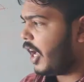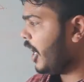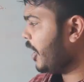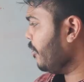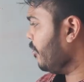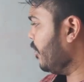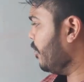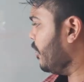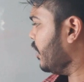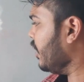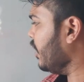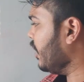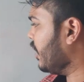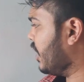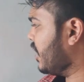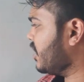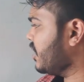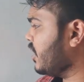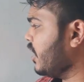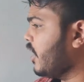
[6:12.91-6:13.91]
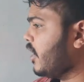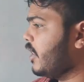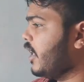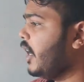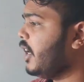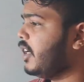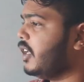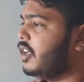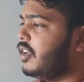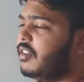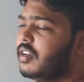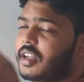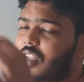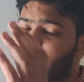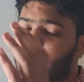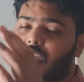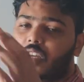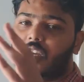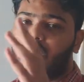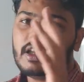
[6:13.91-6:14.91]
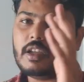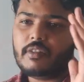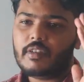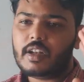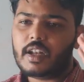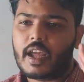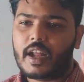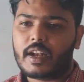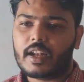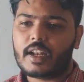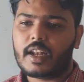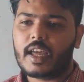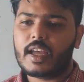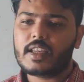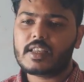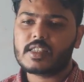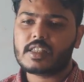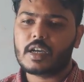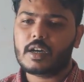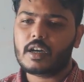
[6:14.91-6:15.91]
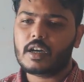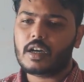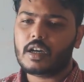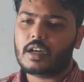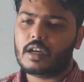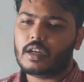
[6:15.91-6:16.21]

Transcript: That will be the tester. That he will analyze